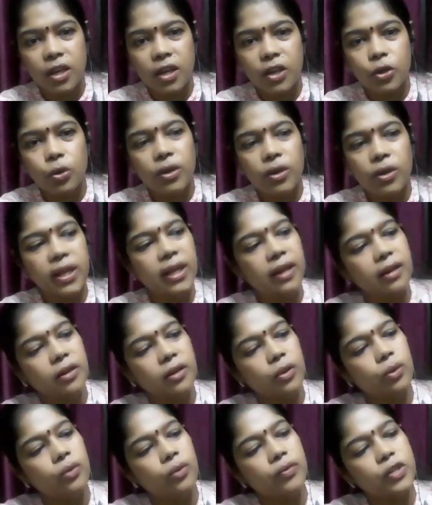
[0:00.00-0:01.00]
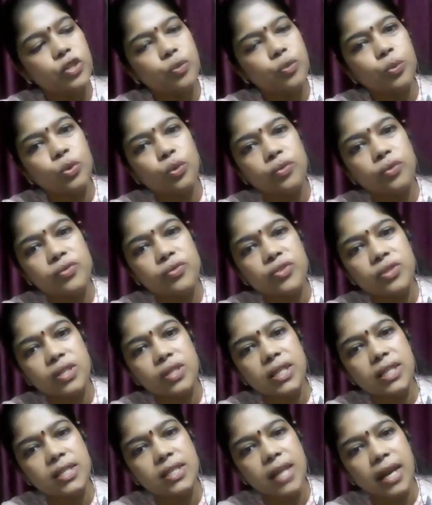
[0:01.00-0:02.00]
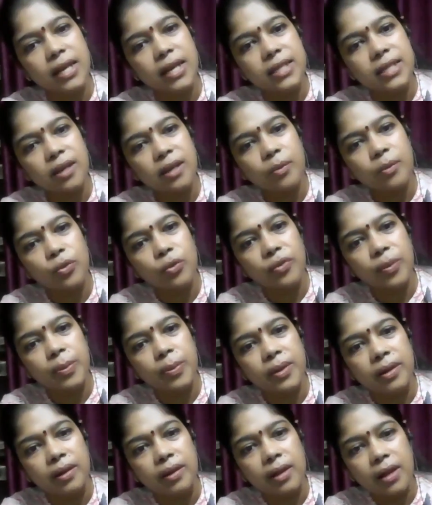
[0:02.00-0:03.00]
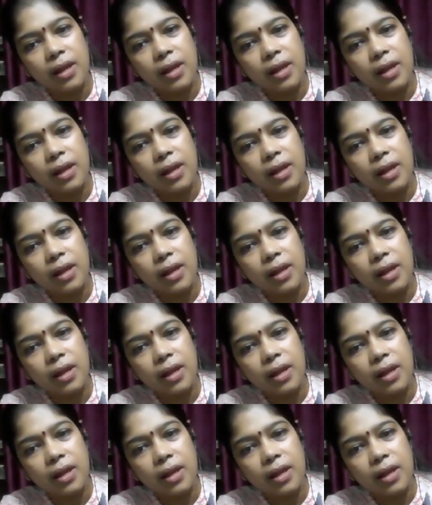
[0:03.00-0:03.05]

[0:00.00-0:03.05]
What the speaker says: rotate, which moves. These eyes are movable.